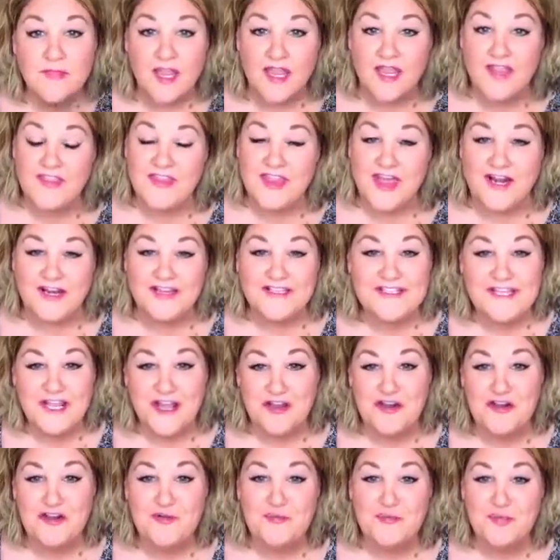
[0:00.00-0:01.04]
And that is
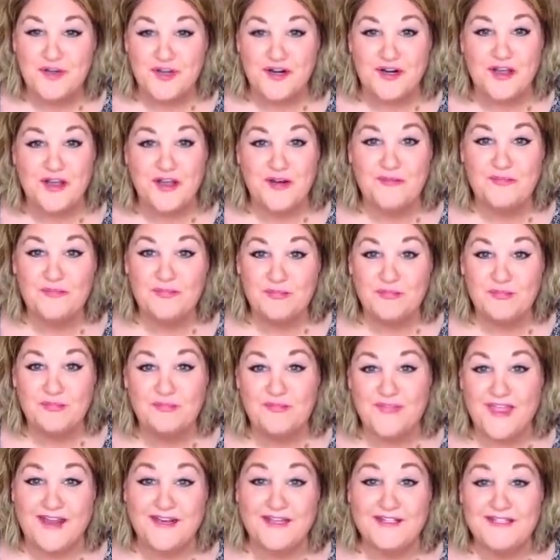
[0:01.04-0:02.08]
how you put on,
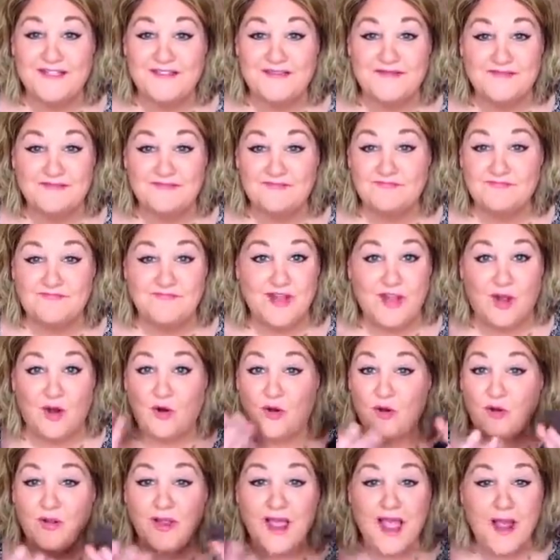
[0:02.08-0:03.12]
that is the
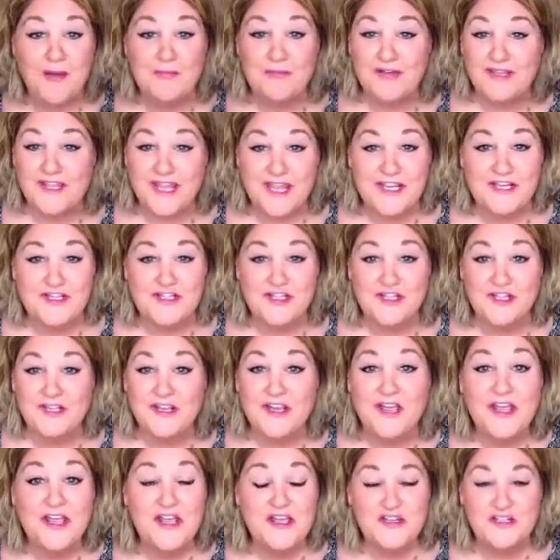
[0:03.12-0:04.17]
whole application
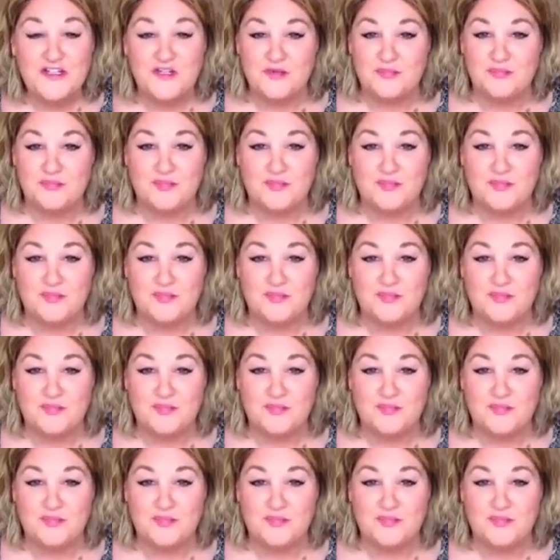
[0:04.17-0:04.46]
to